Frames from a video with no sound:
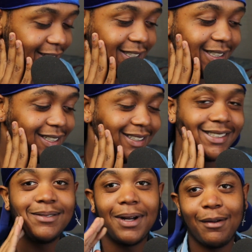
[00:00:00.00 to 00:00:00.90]
See, look,
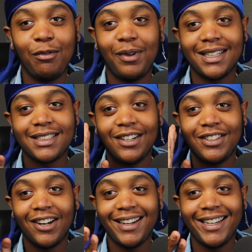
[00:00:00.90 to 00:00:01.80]
this is what happened when I started
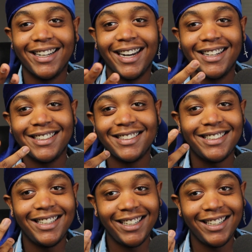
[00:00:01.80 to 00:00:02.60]
talking, and I was